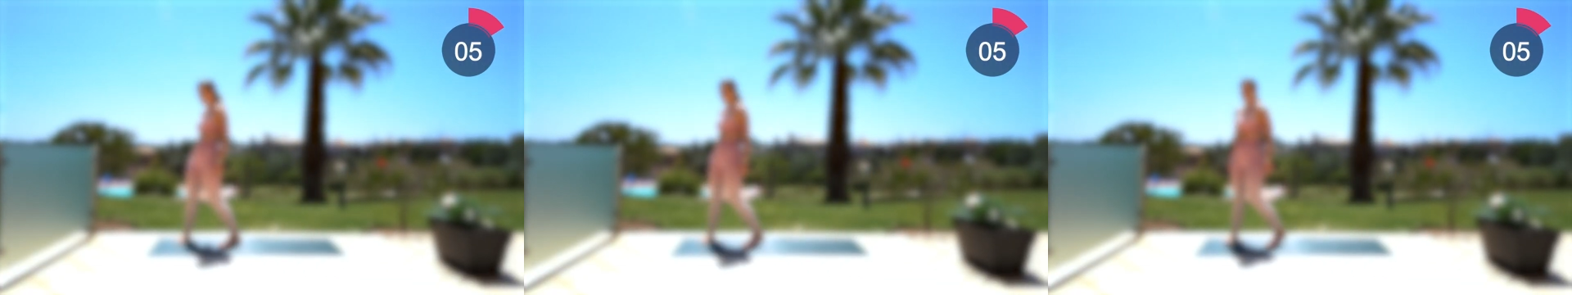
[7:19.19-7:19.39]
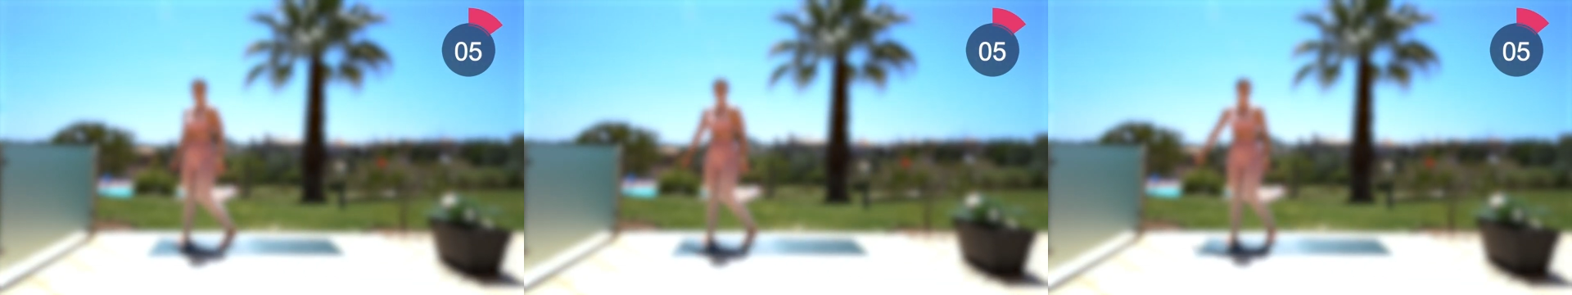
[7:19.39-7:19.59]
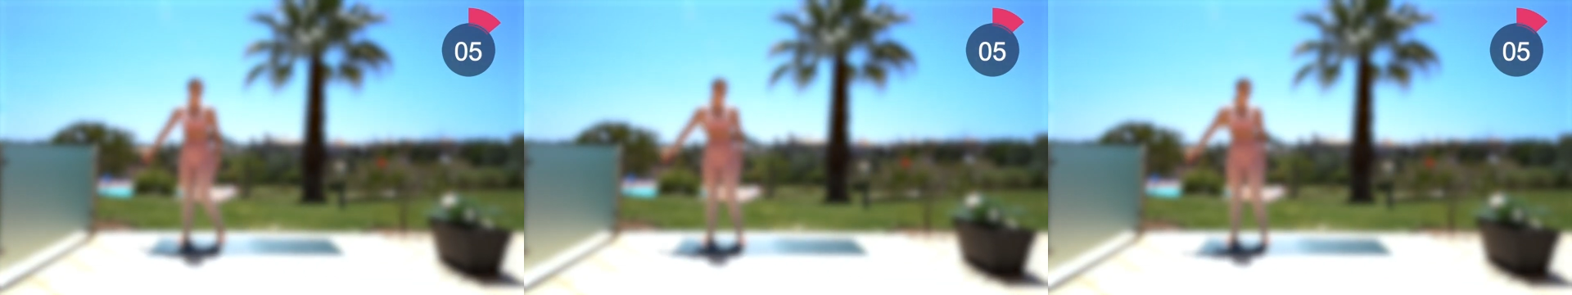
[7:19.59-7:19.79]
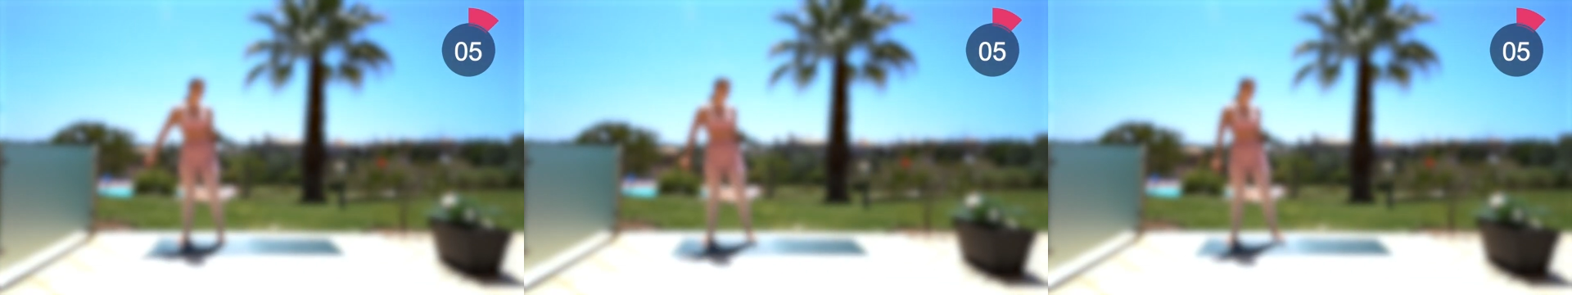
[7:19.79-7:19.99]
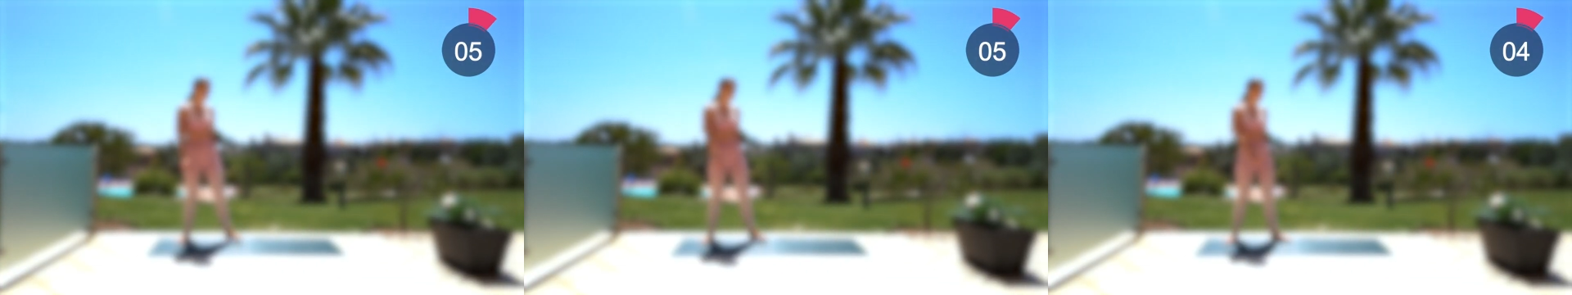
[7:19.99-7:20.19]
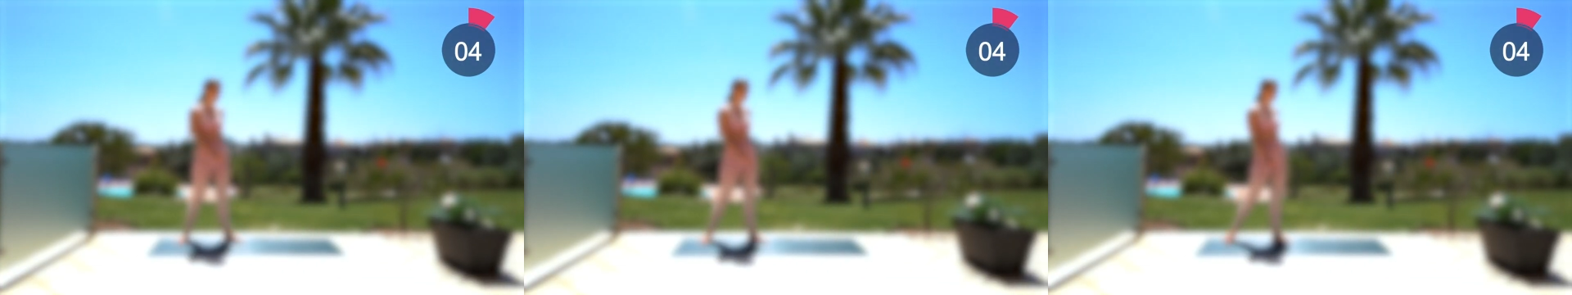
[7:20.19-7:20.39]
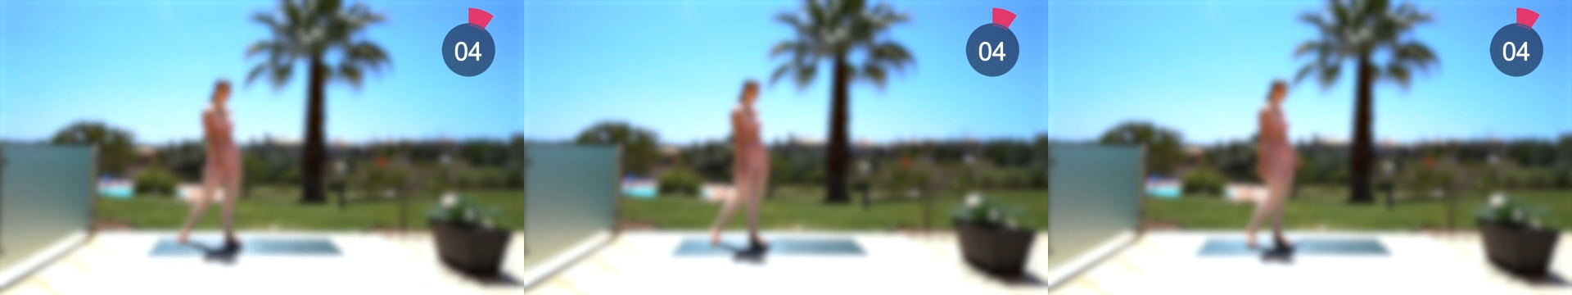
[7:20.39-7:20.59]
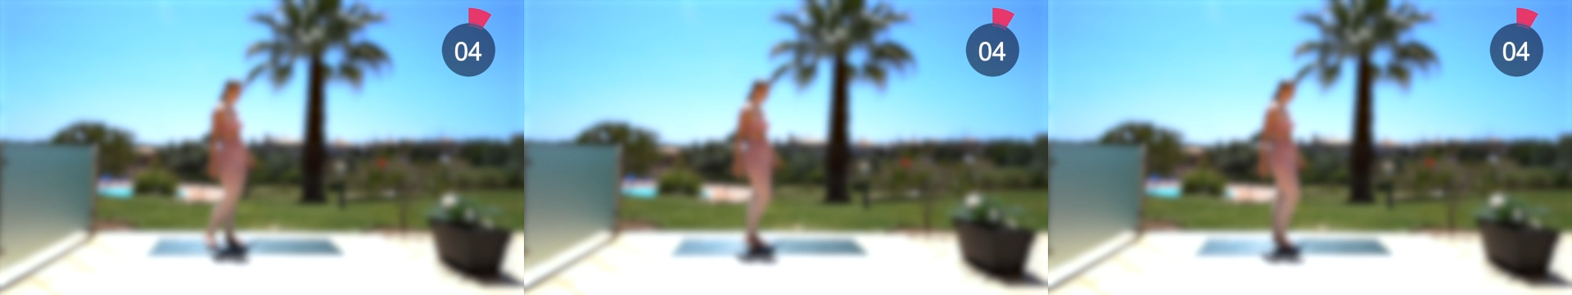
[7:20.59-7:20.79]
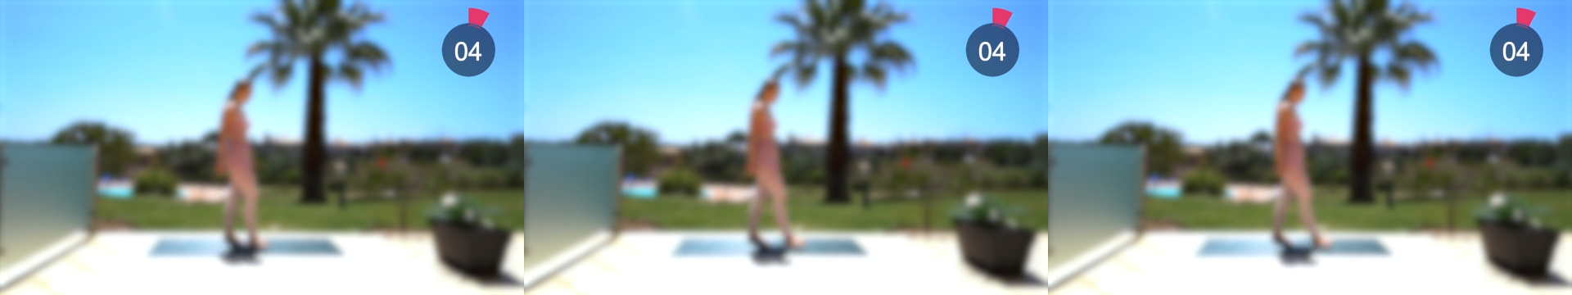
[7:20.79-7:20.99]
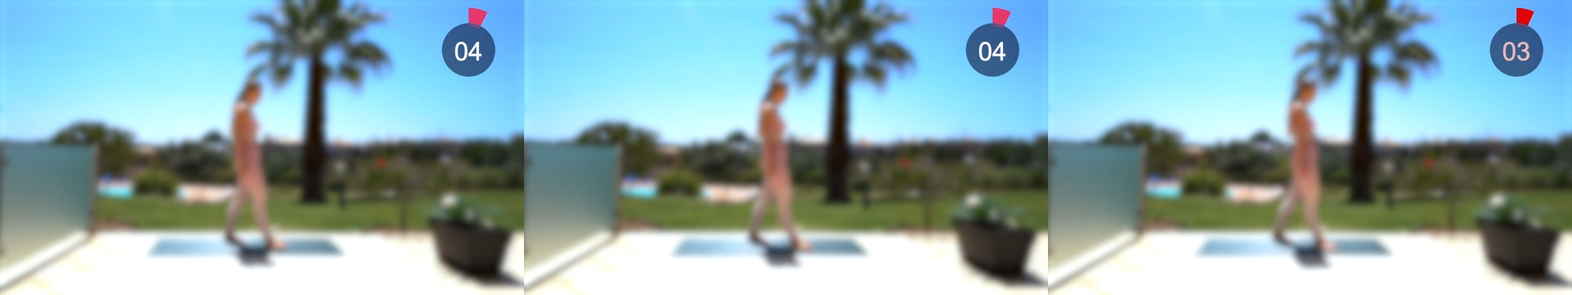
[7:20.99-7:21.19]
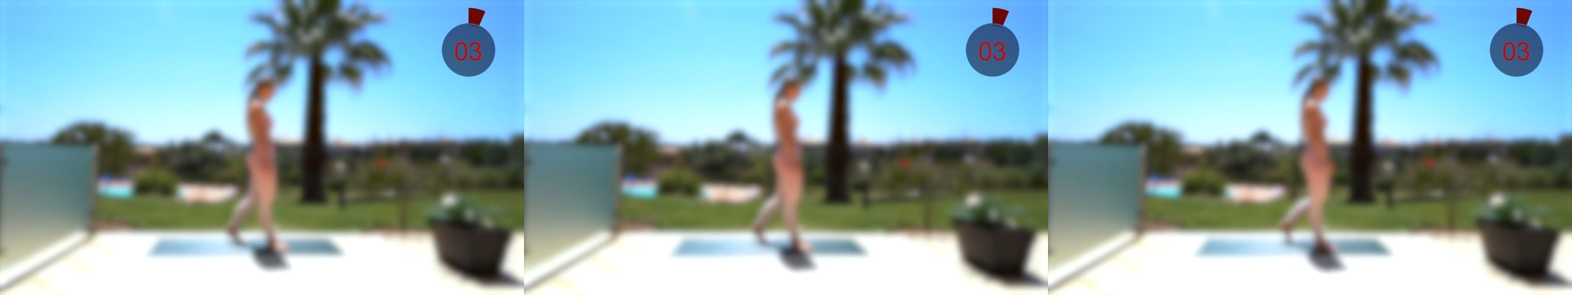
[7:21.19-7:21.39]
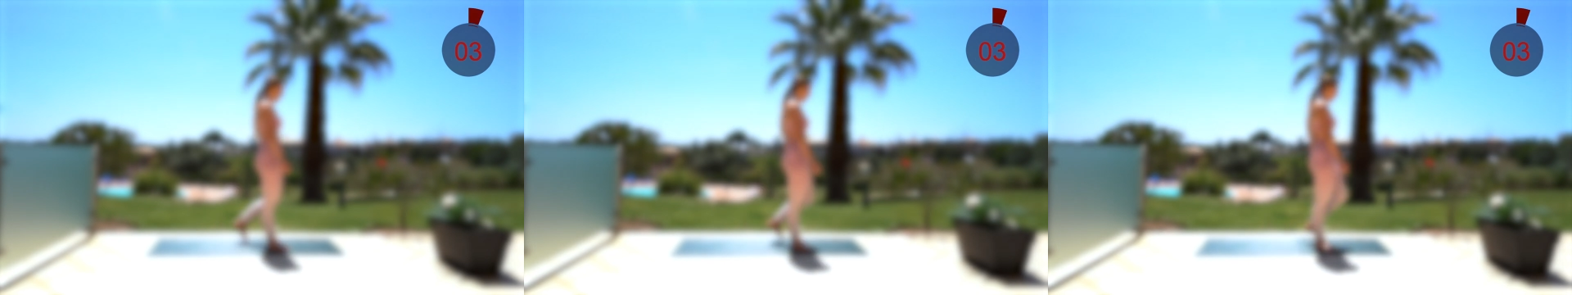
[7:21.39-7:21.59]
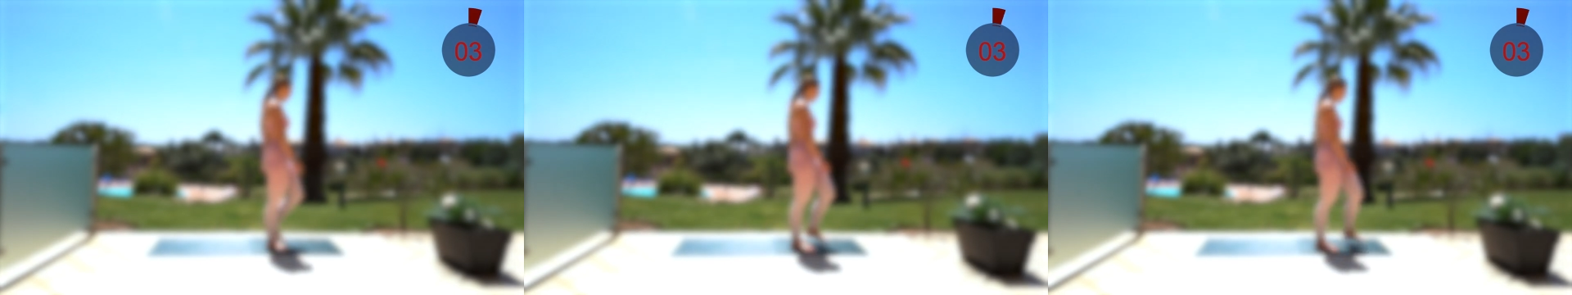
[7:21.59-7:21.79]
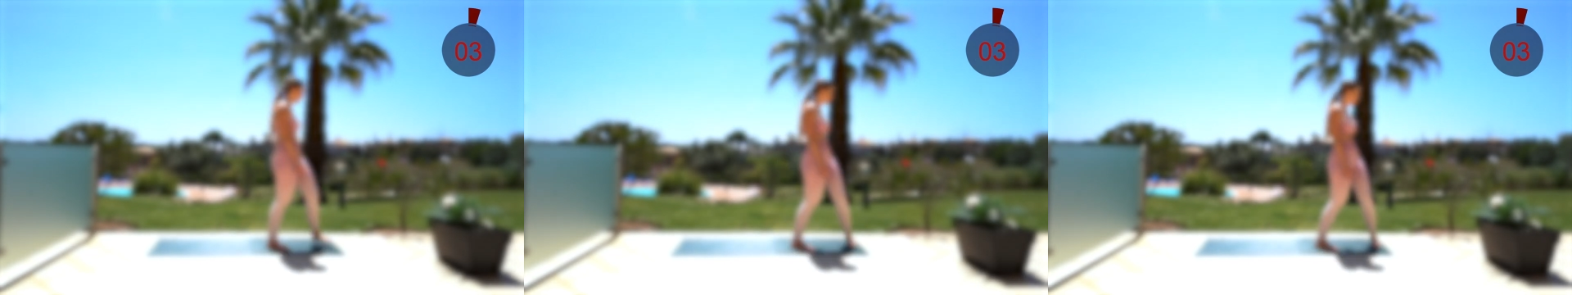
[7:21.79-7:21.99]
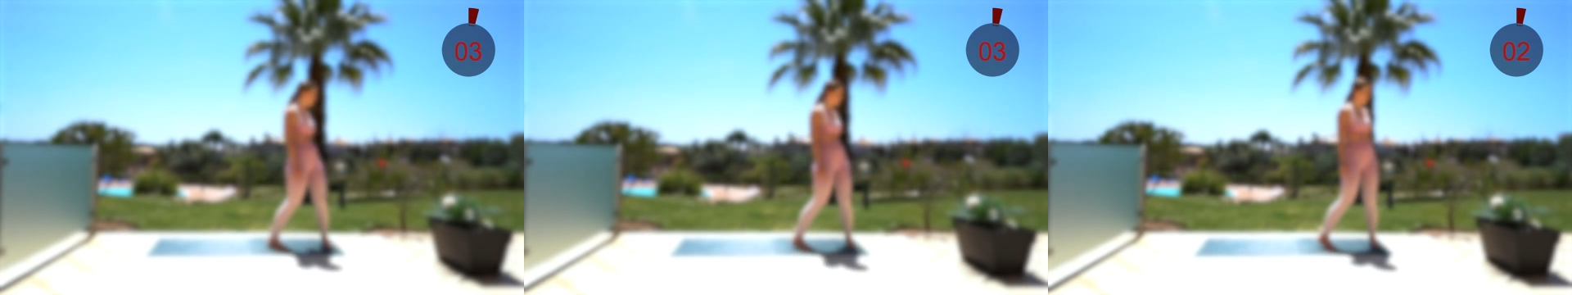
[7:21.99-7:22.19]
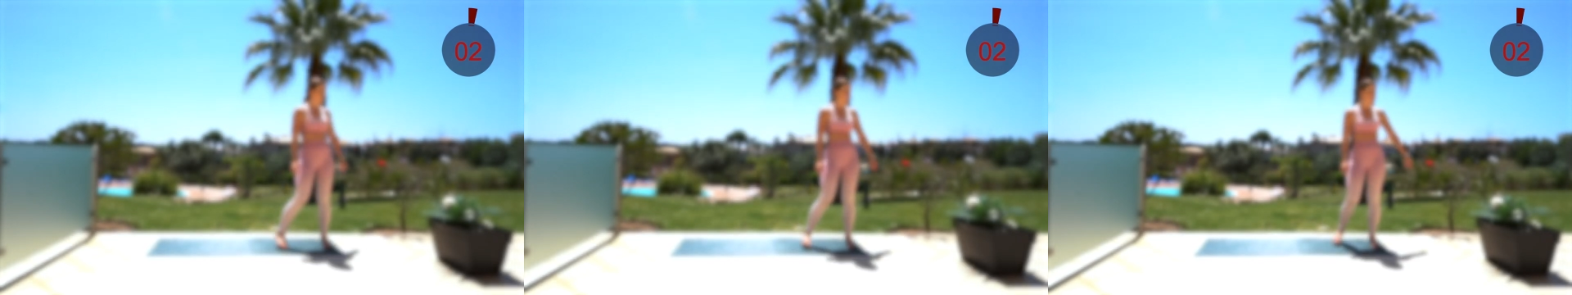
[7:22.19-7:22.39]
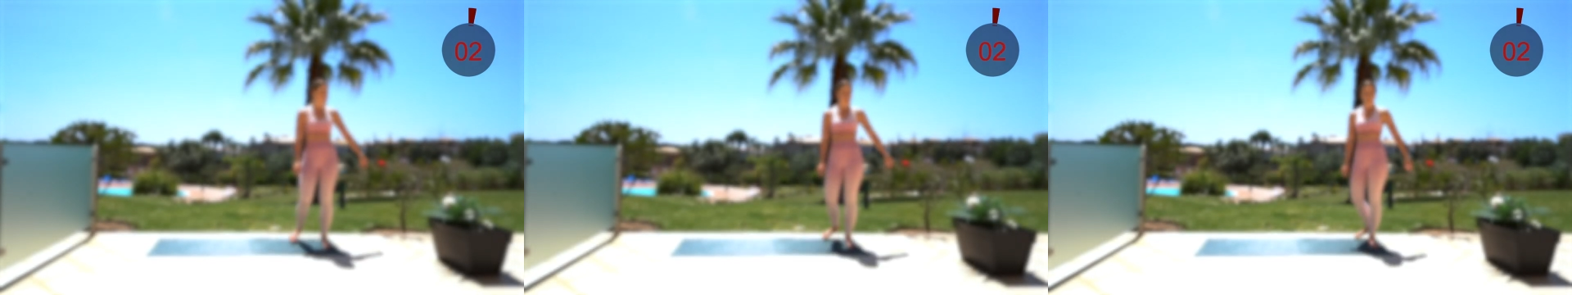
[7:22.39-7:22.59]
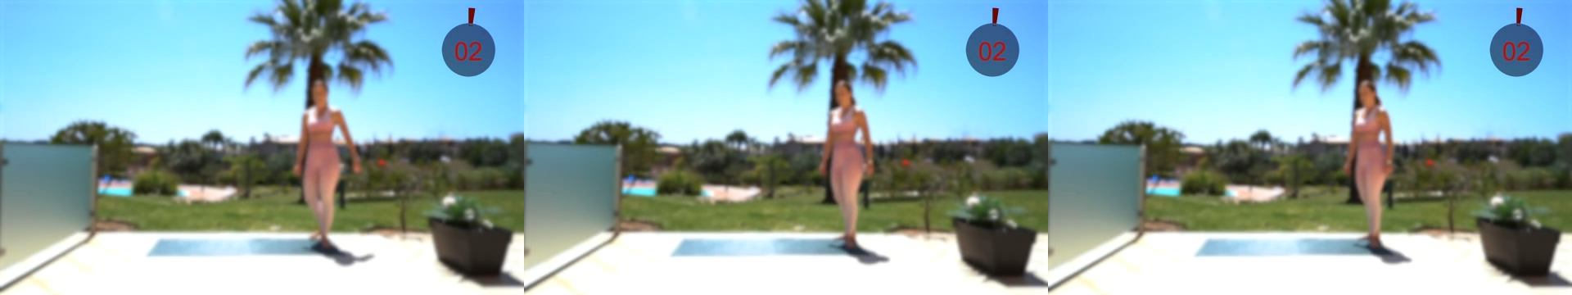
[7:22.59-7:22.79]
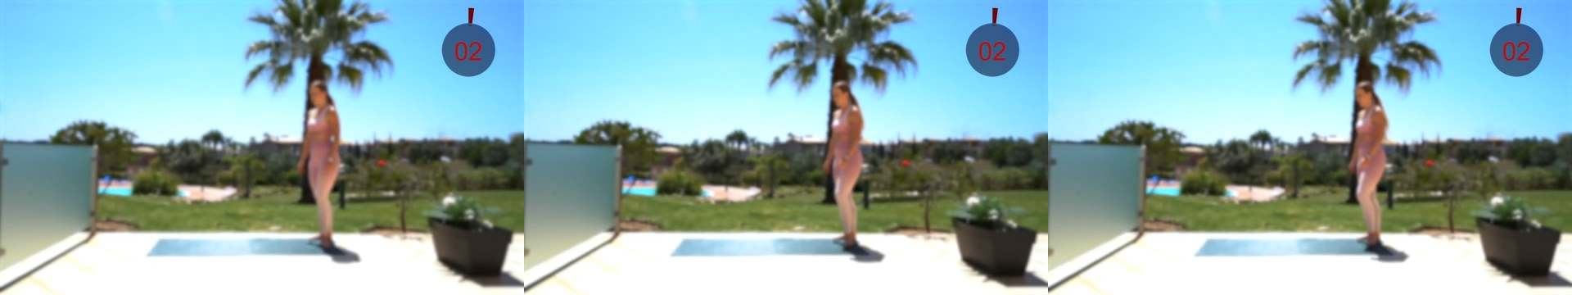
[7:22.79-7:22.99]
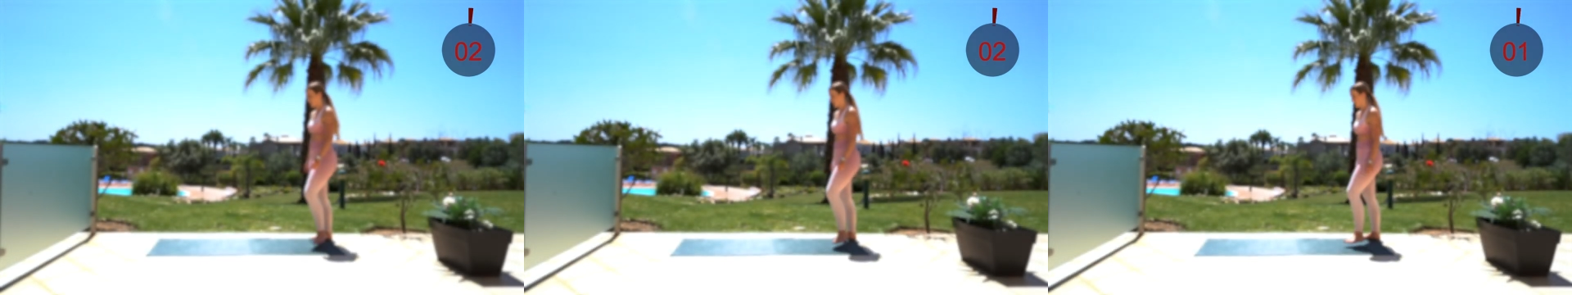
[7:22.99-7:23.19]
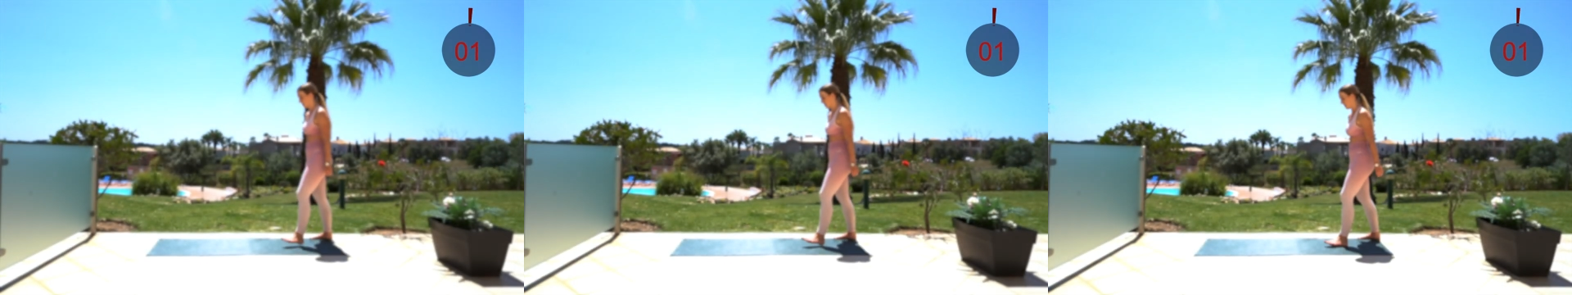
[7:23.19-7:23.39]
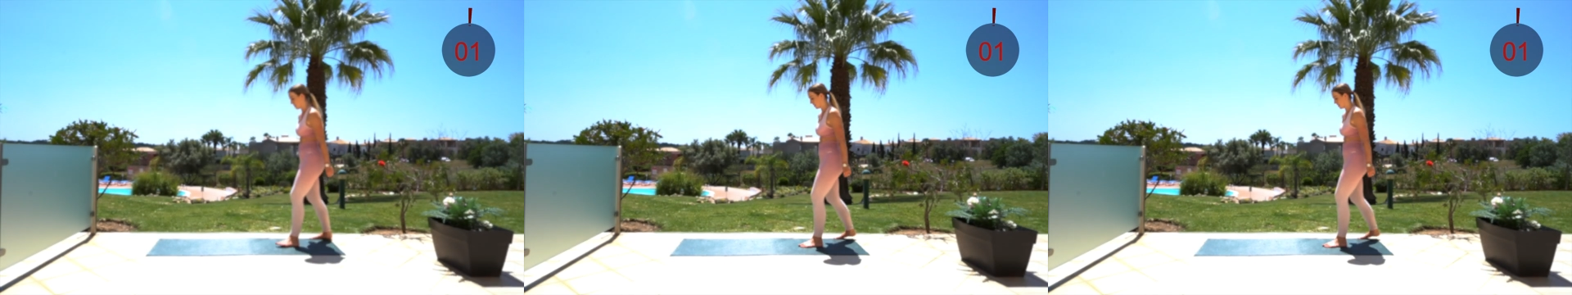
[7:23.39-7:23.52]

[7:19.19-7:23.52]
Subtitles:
(no speaker visible)